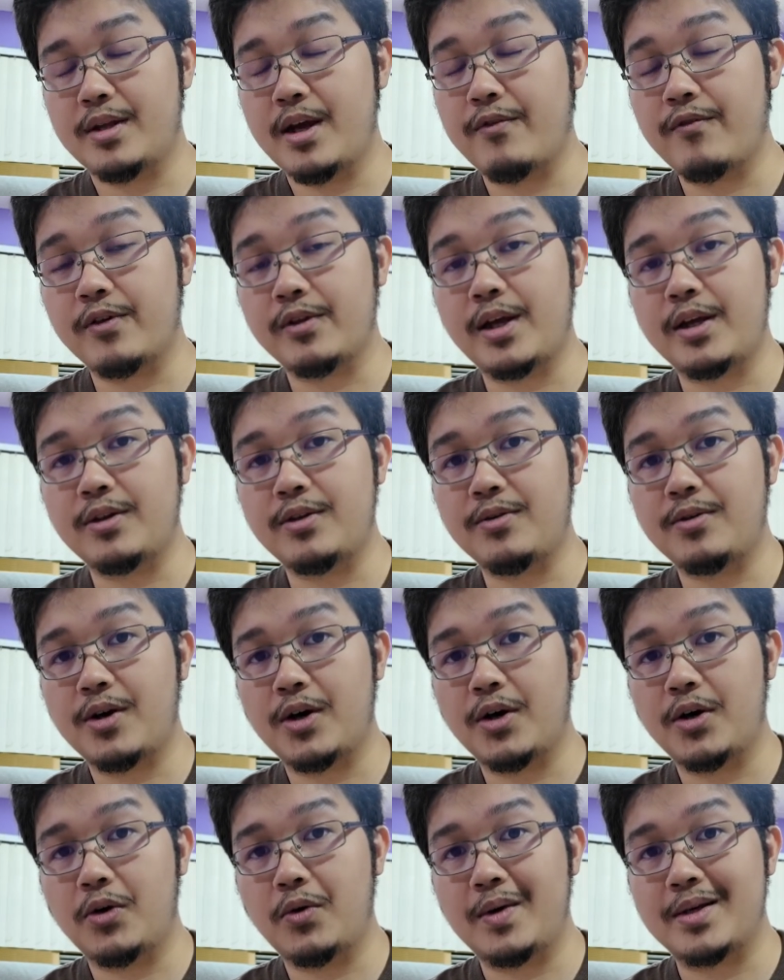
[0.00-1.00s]
Never Let You
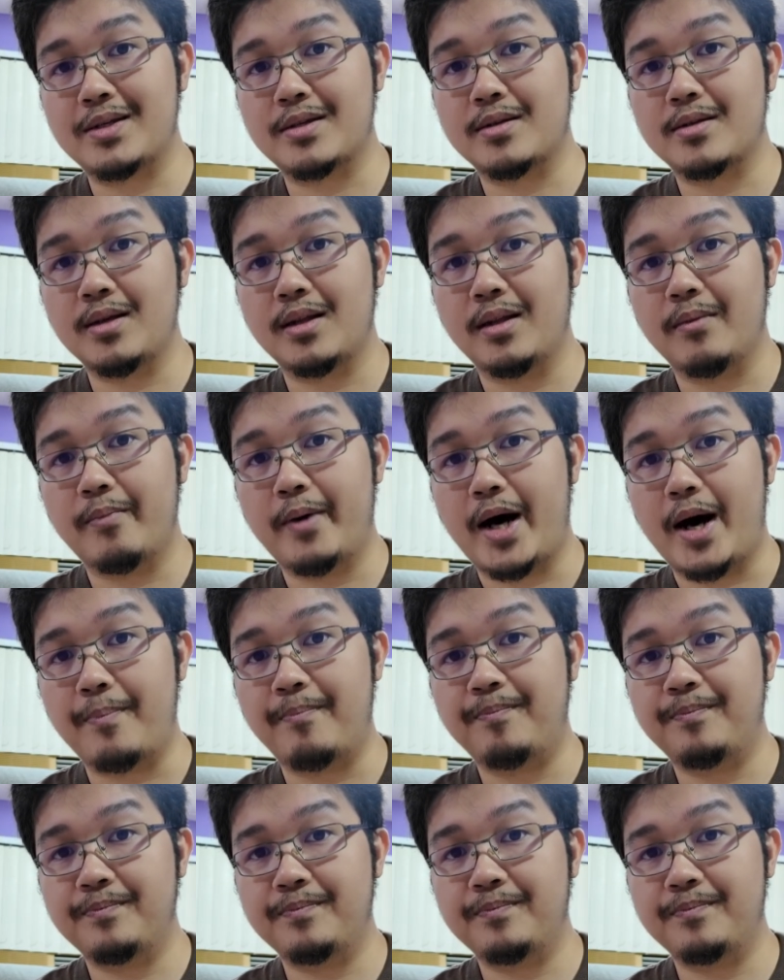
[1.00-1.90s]
Go is still a bop.